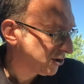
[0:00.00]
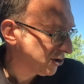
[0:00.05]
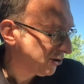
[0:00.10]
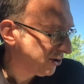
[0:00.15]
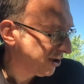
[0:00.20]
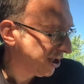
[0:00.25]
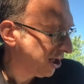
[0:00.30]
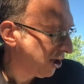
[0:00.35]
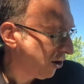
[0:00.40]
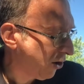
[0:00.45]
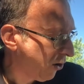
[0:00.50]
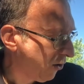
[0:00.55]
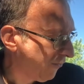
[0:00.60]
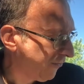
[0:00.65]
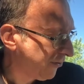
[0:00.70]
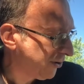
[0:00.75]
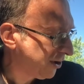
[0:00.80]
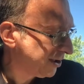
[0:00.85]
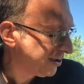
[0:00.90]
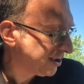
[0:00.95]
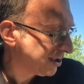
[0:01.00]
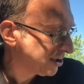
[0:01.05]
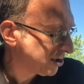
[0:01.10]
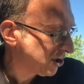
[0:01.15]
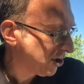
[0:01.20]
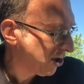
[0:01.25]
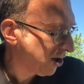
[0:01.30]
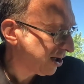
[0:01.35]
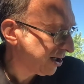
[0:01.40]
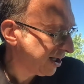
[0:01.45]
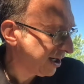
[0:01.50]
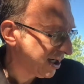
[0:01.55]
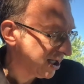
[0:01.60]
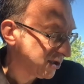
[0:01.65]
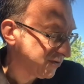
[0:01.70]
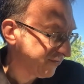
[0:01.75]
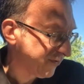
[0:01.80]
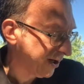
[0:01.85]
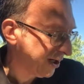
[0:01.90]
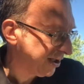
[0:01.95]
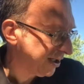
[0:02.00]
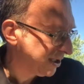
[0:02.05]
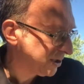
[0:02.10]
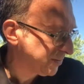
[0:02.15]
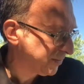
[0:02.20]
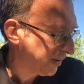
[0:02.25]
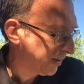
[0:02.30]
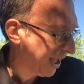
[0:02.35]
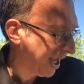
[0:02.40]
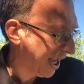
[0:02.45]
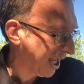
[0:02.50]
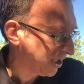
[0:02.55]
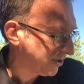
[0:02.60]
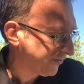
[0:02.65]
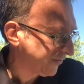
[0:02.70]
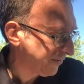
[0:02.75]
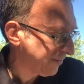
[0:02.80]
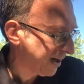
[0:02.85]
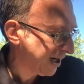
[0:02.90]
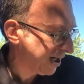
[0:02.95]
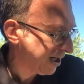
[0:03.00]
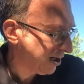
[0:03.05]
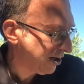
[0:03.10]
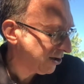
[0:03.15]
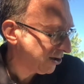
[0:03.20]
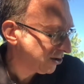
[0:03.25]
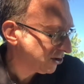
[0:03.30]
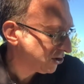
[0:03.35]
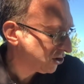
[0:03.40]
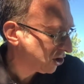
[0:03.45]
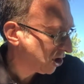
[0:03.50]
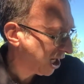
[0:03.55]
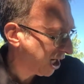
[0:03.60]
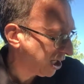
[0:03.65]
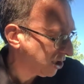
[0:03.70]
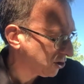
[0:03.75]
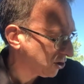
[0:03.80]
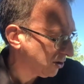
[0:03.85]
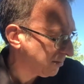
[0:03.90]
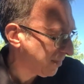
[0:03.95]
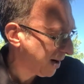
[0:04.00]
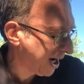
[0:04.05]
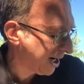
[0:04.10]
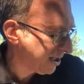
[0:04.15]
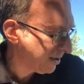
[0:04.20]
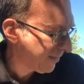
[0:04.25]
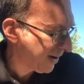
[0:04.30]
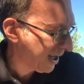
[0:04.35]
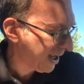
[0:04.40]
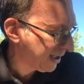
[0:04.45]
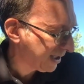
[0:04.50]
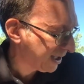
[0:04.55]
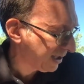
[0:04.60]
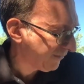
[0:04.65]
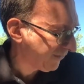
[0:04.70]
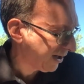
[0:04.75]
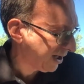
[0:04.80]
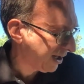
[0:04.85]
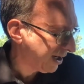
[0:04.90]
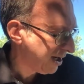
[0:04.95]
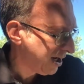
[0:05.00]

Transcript: turning over and discarding his various plans for making her change her mind about leaving.